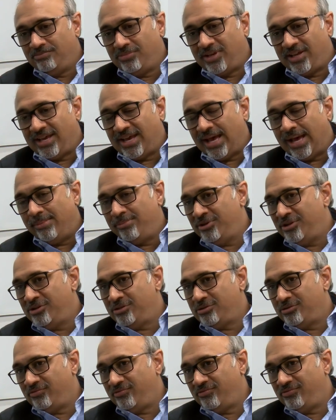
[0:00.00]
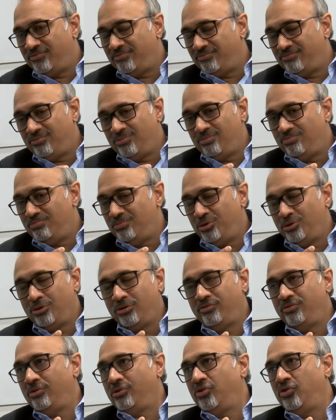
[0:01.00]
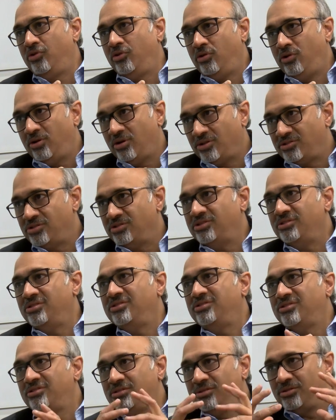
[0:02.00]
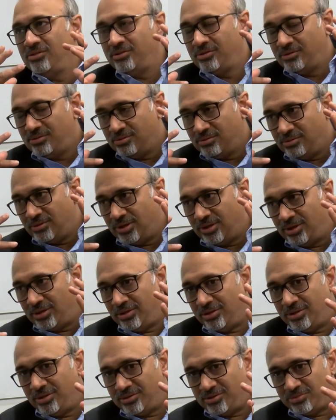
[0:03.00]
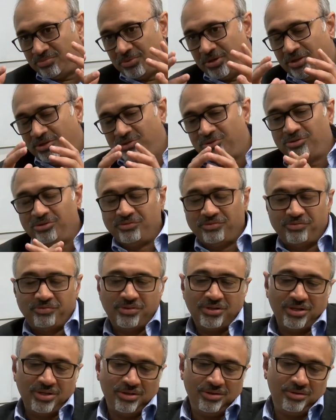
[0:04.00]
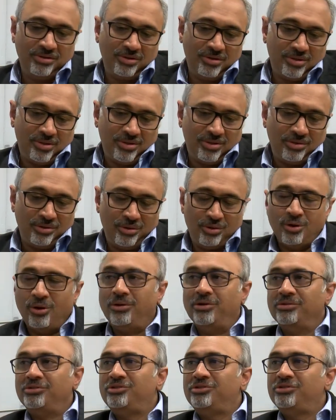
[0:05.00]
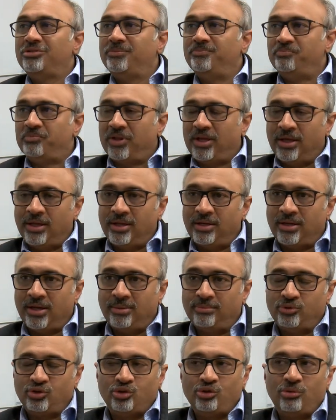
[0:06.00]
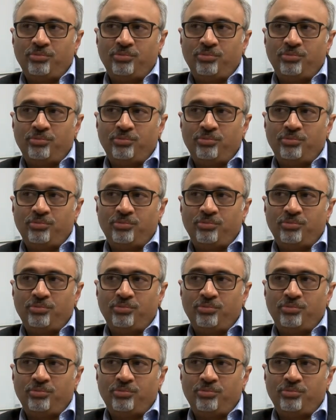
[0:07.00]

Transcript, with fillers: cabinet of beautiful curiosities in the space of knowledge. And I'm so